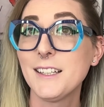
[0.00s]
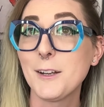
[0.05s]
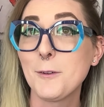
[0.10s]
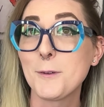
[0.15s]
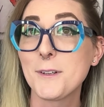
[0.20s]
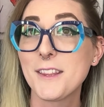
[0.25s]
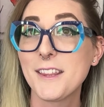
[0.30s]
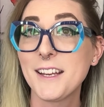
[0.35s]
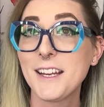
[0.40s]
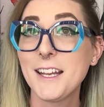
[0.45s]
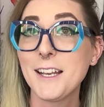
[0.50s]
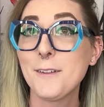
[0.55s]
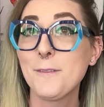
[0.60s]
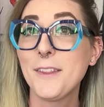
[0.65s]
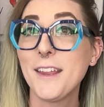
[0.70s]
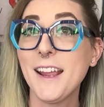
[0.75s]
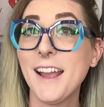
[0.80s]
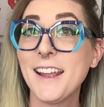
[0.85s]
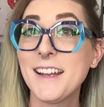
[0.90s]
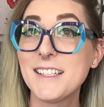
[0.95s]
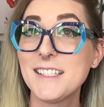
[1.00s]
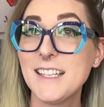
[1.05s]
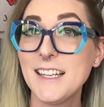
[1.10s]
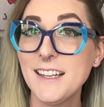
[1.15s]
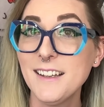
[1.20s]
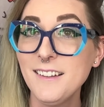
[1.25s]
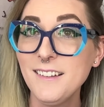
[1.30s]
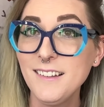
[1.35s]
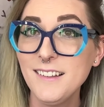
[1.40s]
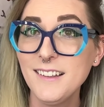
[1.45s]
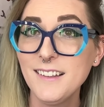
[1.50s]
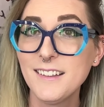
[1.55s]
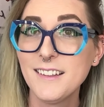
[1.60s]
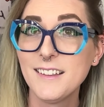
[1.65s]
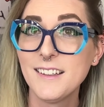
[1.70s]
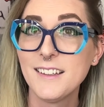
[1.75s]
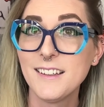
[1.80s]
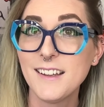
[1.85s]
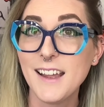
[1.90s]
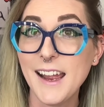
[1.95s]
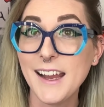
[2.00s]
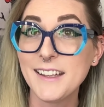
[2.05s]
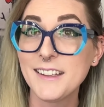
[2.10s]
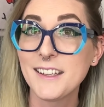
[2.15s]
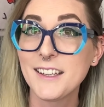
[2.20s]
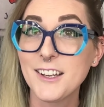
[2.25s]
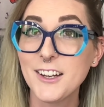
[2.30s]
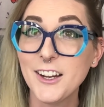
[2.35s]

We're thinking of the ideal and the